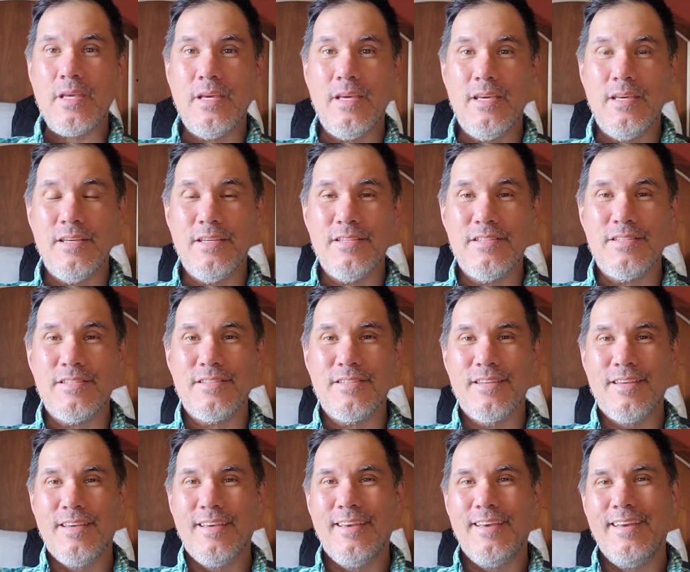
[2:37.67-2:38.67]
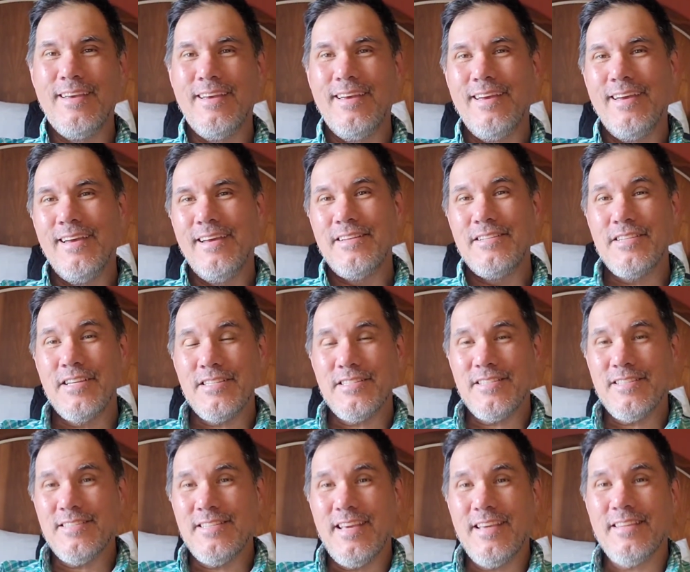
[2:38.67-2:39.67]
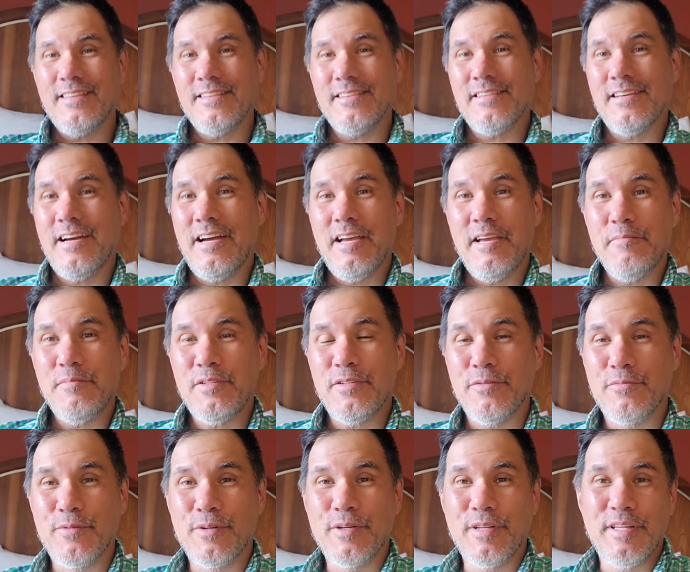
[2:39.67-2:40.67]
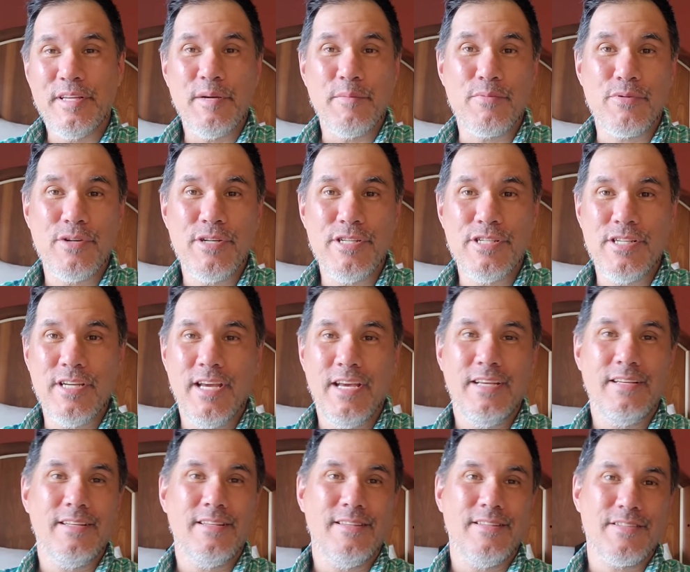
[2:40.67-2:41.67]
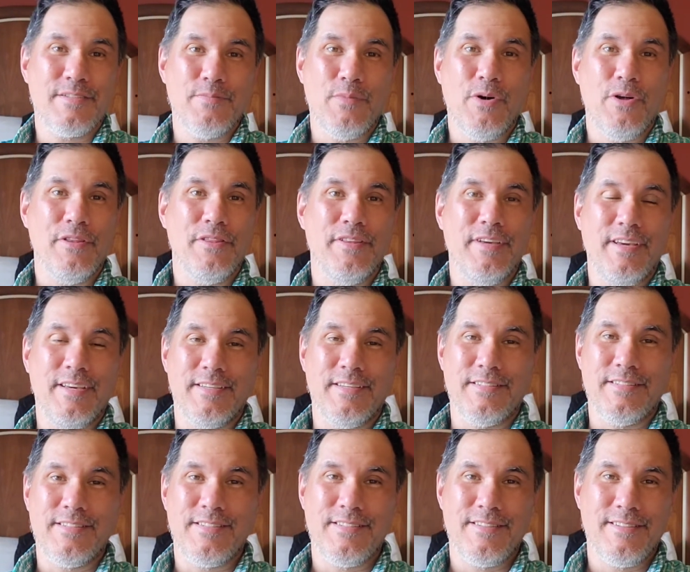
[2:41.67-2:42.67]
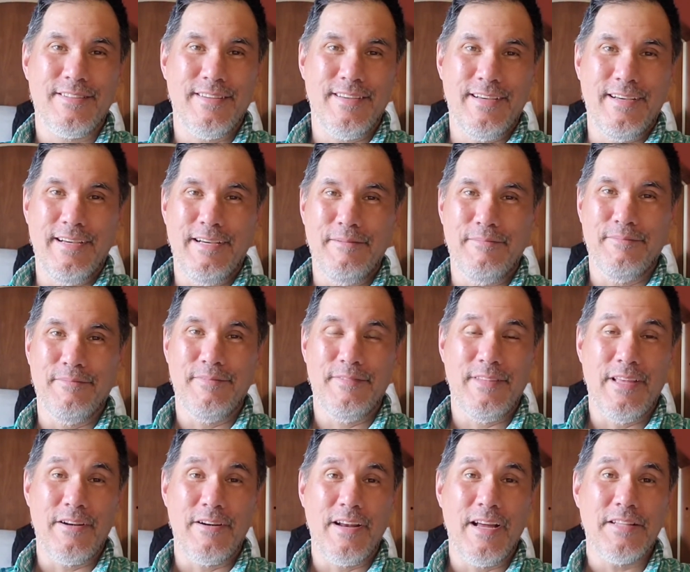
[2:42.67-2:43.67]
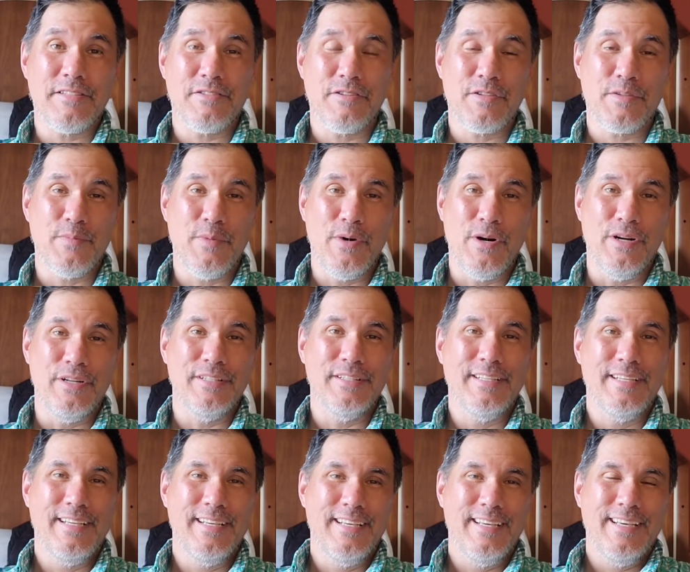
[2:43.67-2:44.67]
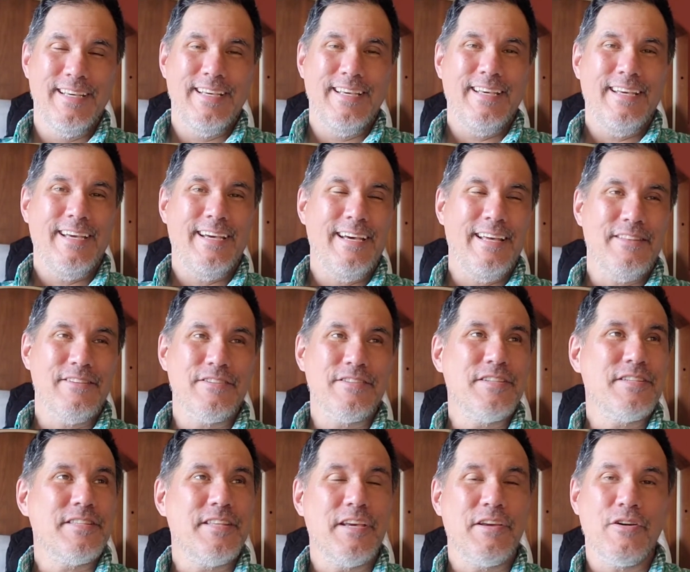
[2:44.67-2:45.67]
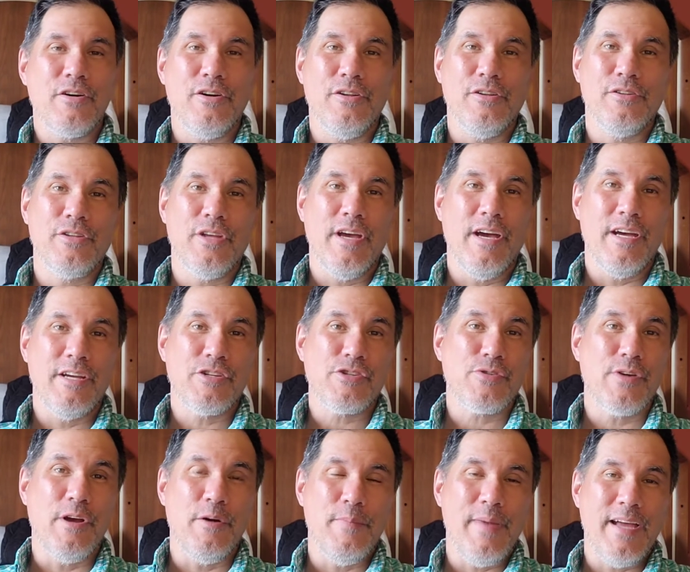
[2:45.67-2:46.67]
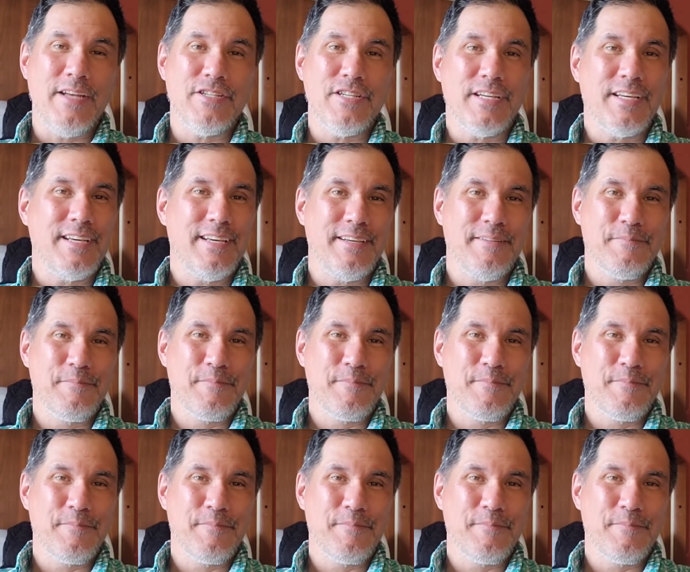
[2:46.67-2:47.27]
is just to take the time to really appreciate the small things that are not so small. There's this thing called trail magic,